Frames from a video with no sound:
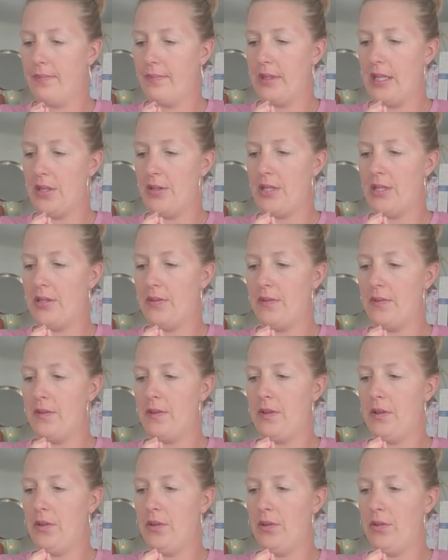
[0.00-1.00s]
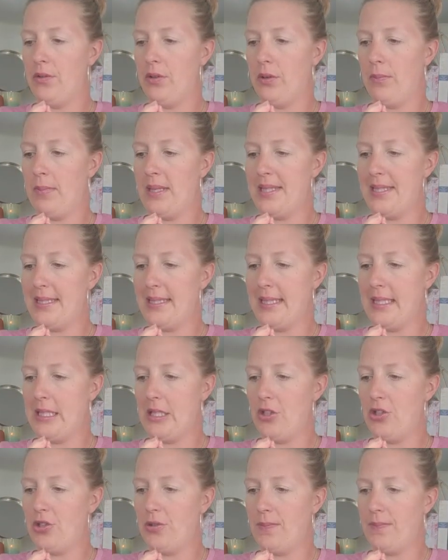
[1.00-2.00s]
there is other
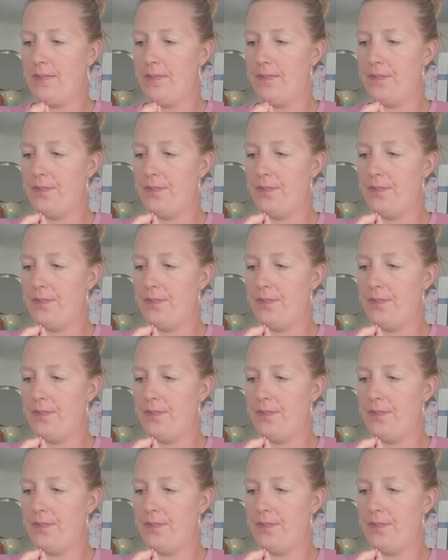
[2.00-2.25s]
message.